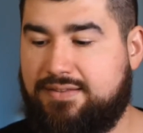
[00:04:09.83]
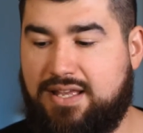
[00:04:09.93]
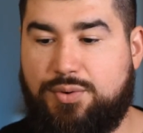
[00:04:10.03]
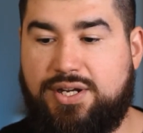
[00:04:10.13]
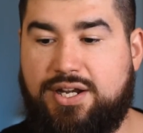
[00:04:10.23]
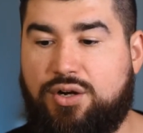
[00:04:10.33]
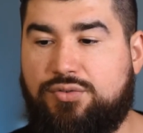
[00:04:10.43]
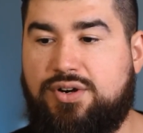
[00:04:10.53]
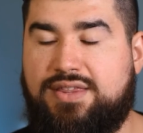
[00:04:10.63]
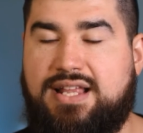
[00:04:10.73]
They'd read it
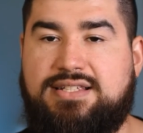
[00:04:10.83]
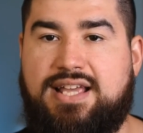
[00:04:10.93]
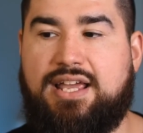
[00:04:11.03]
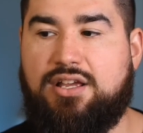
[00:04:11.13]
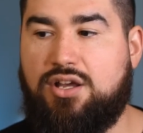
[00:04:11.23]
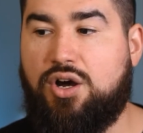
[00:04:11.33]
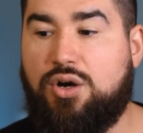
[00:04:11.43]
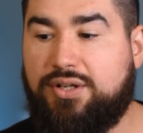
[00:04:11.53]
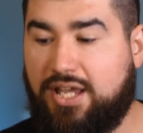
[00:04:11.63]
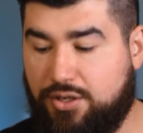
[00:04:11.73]
over and they'd say,
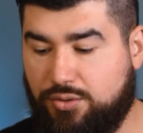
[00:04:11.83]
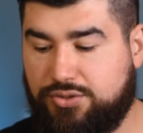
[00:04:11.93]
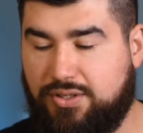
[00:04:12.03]
oh, okay, cool.